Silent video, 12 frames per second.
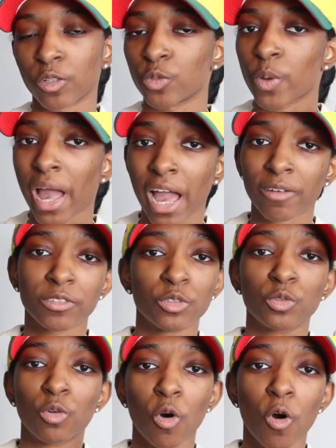You have to
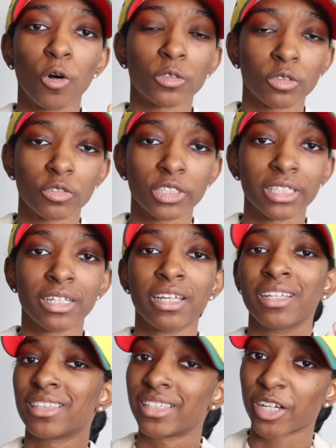do all three.
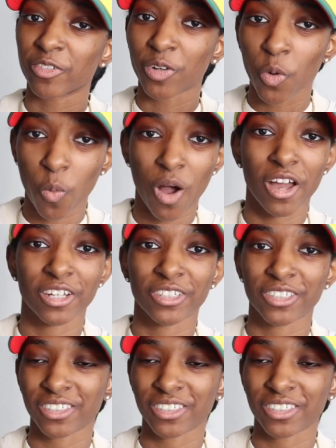They're required.